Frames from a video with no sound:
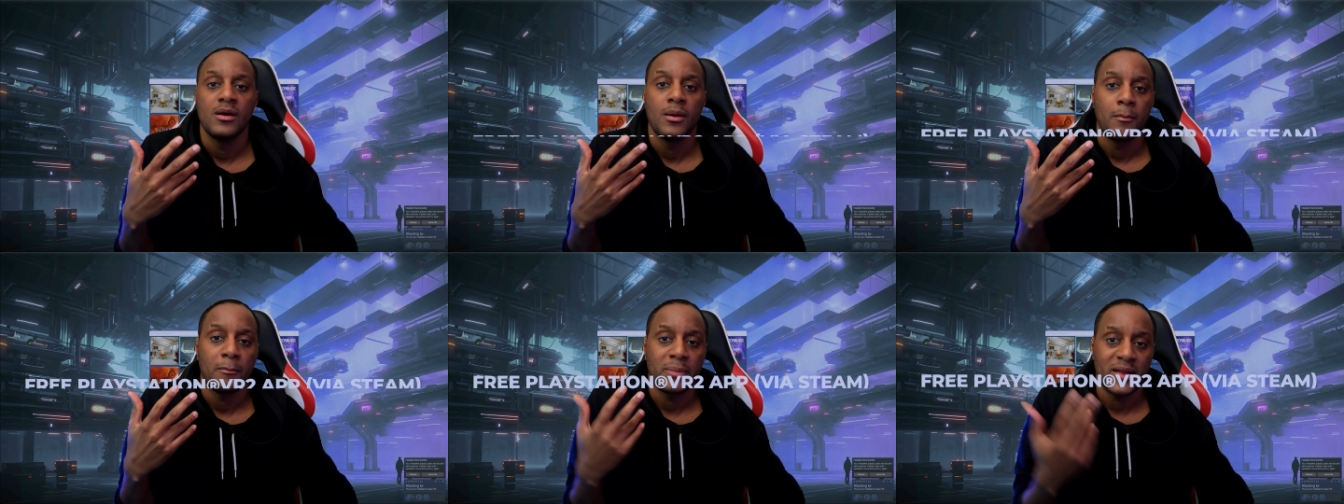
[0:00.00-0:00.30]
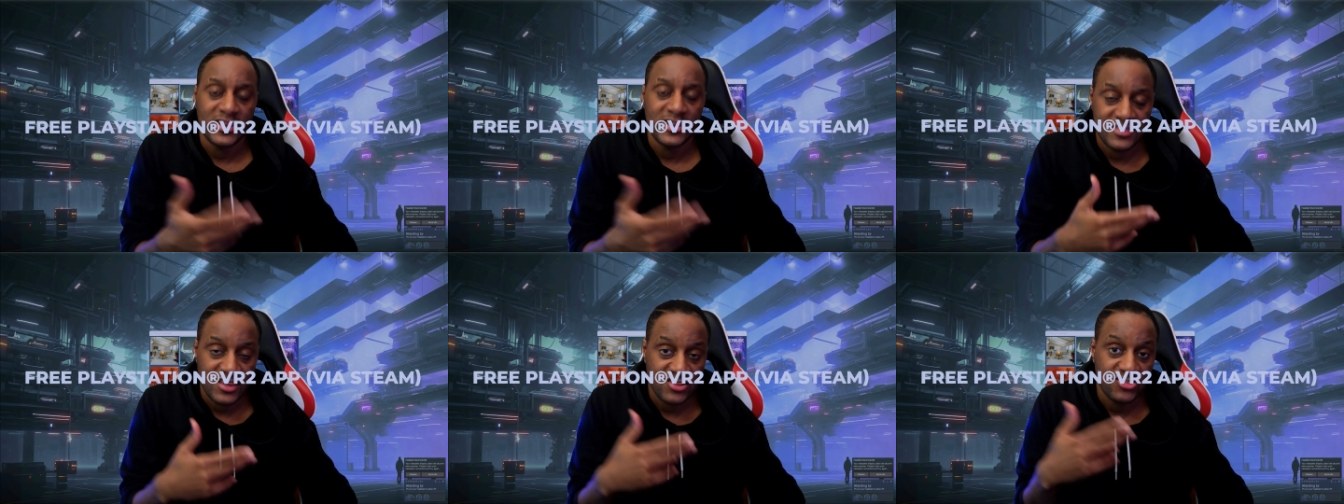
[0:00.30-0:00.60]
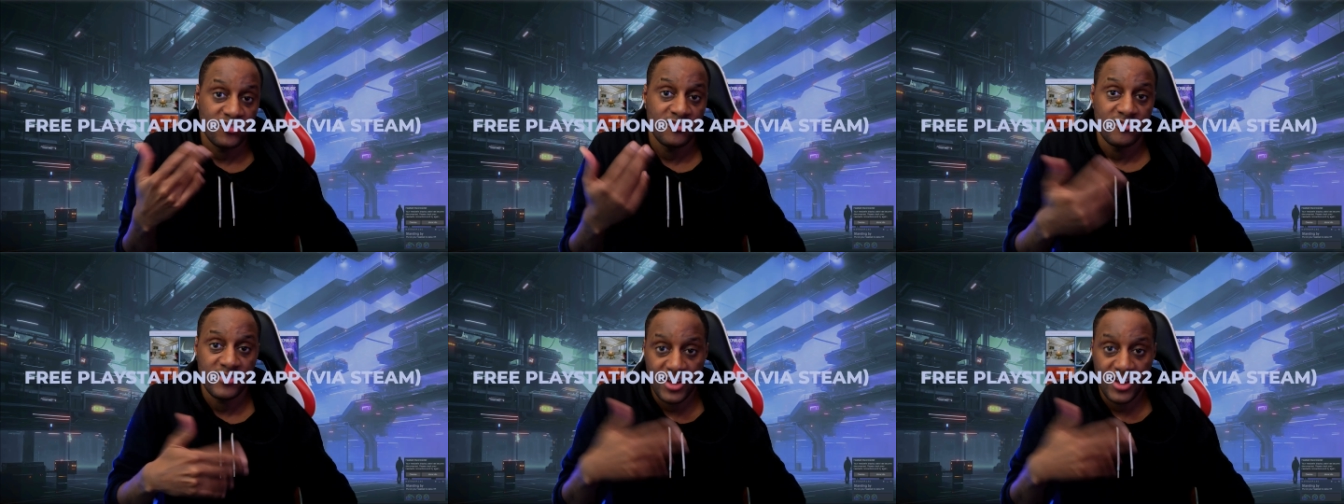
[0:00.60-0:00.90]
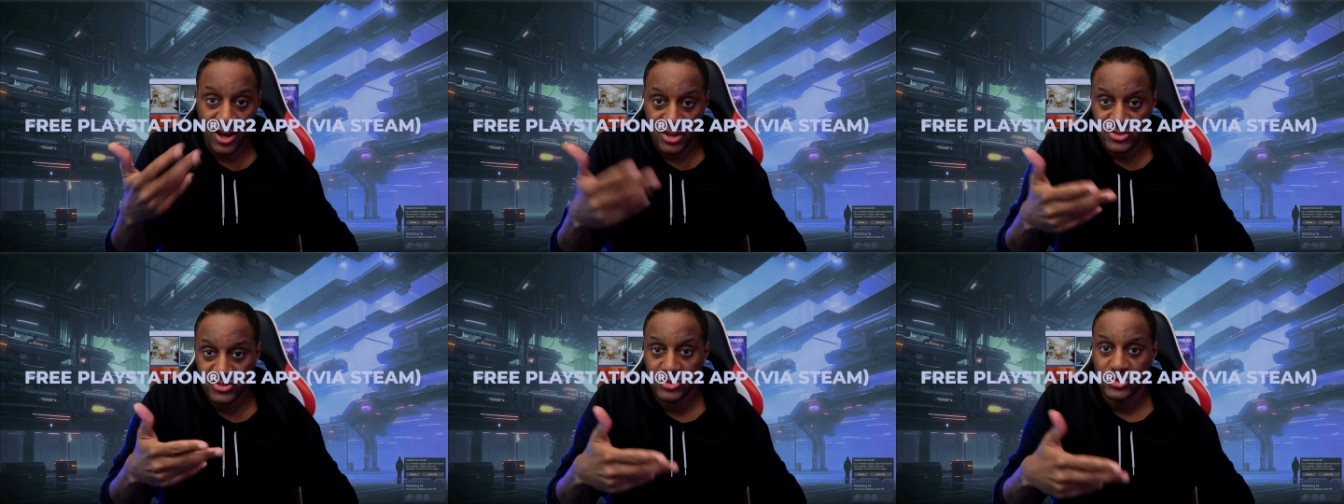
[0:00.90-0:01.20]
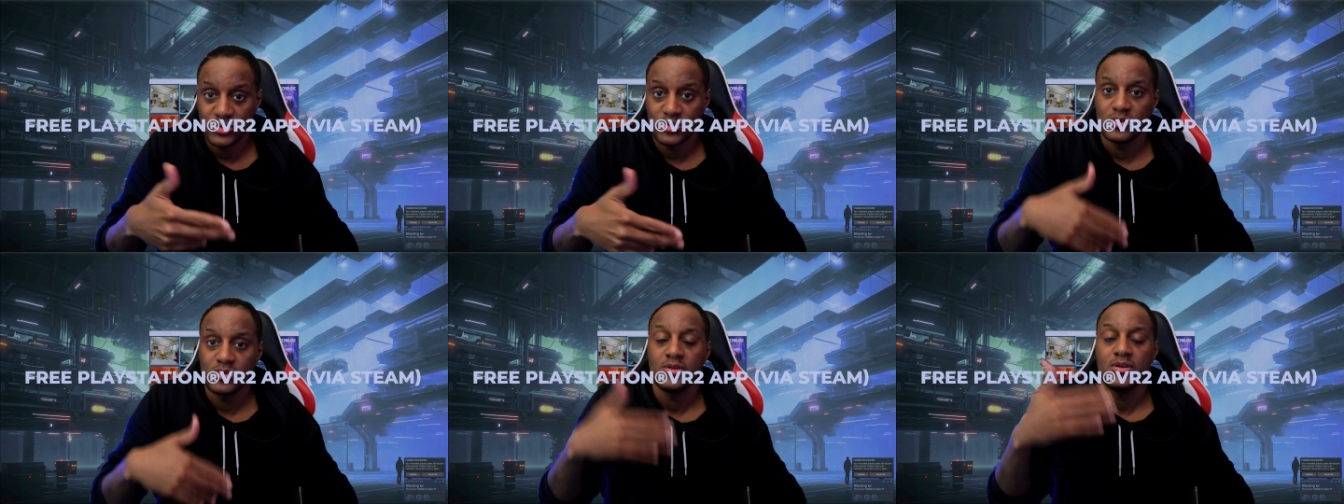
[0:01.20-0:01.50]
PlayStation VR
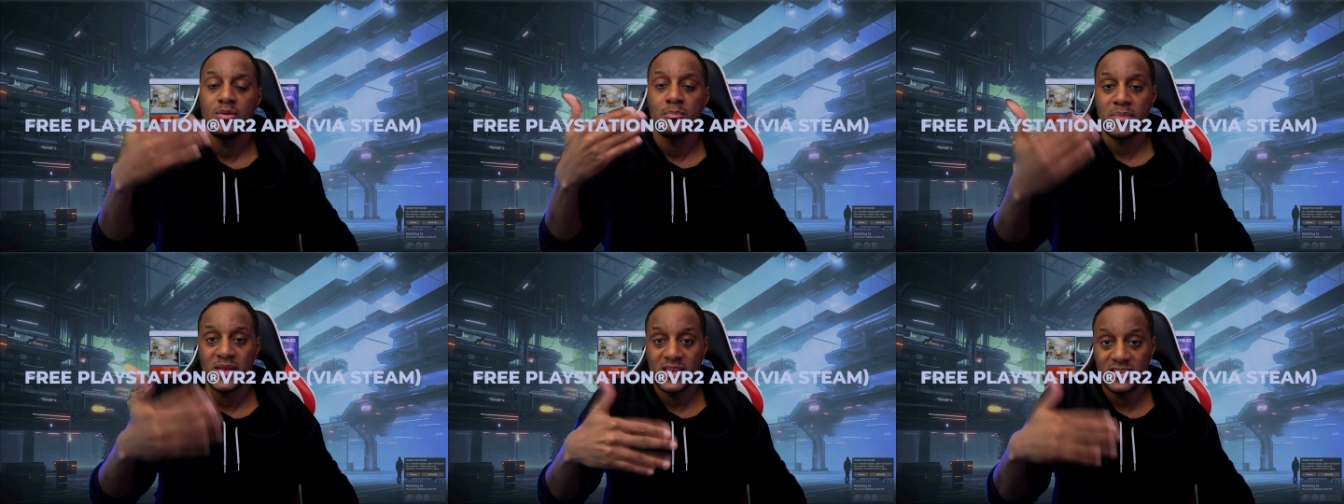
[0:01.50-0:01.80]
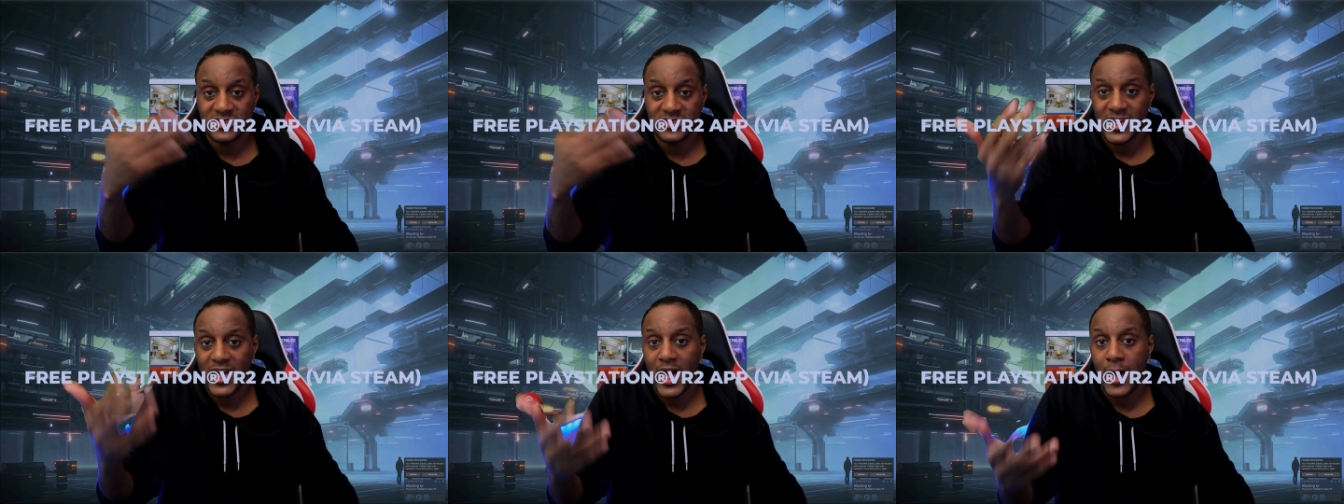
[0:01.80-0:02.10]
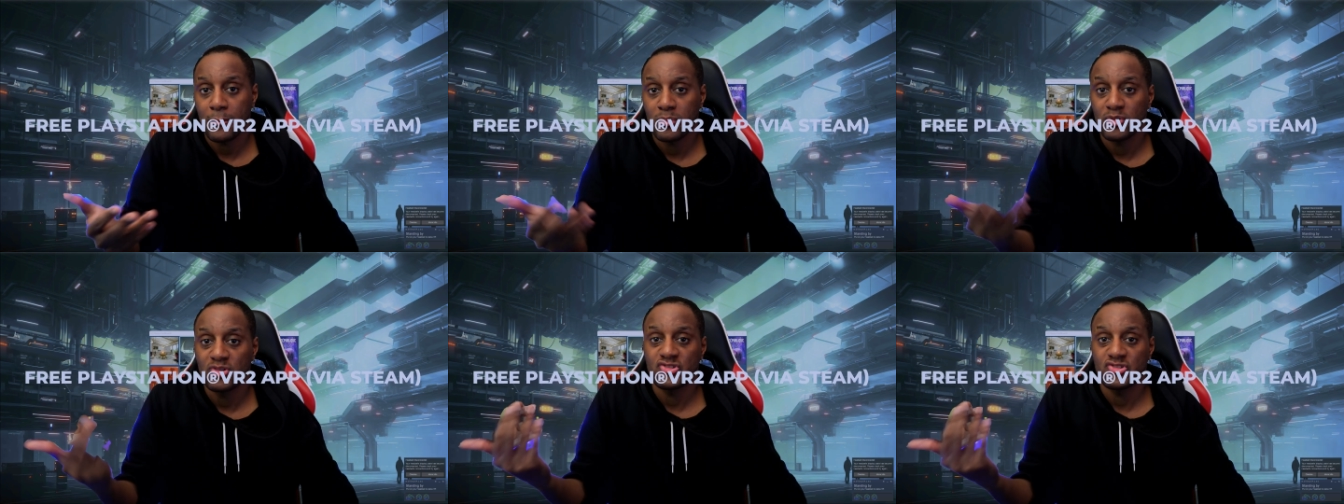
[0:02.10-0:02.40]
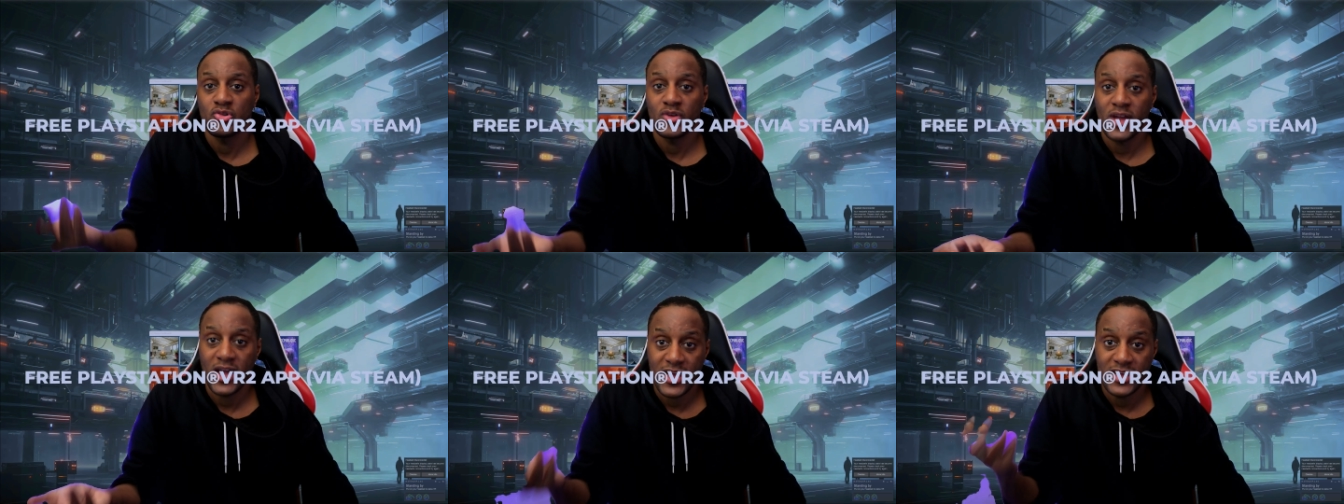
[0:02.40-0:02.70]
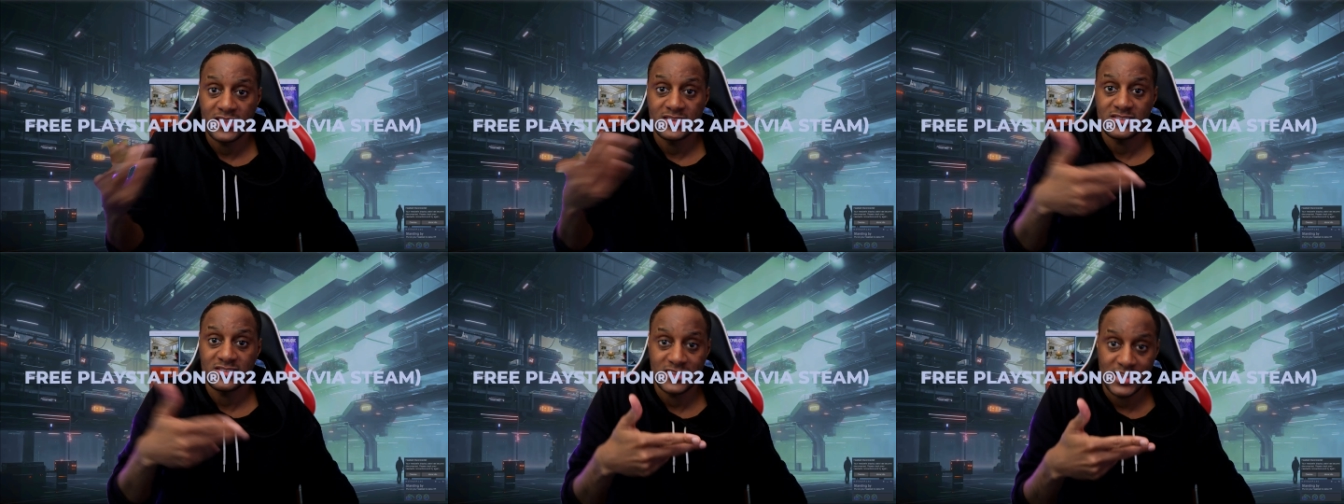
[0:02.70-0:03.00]
2 PC app, which you'll get
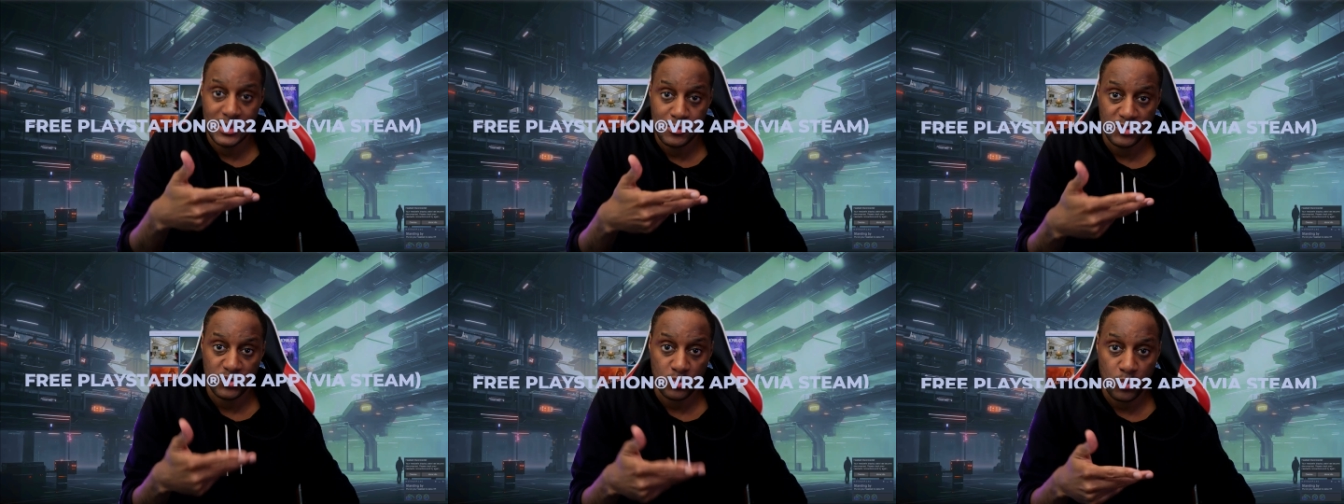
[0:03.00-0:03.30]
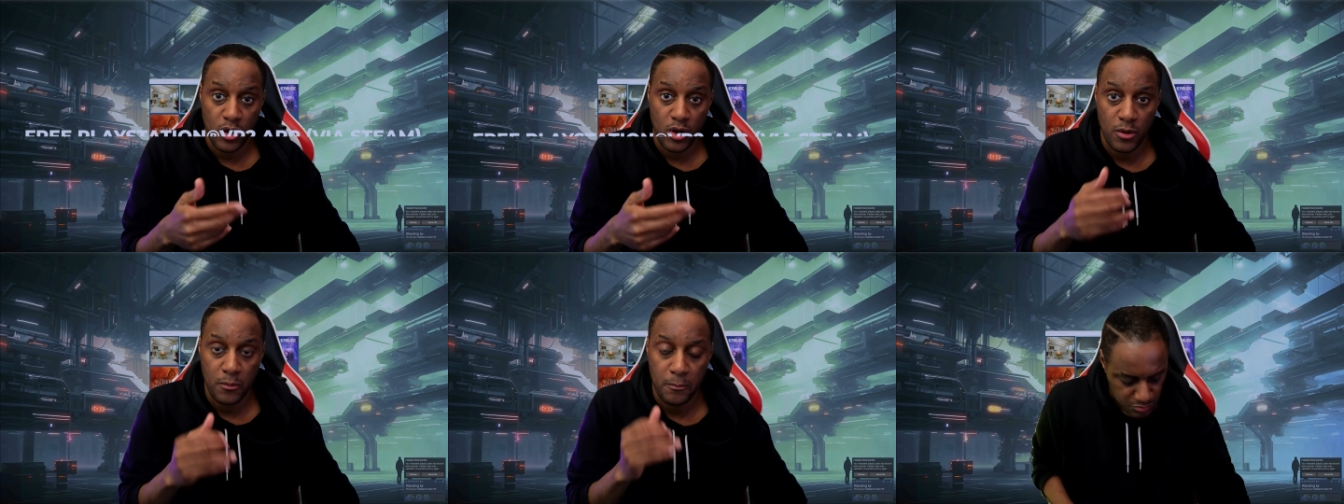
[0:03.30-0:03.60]
in Steam as well.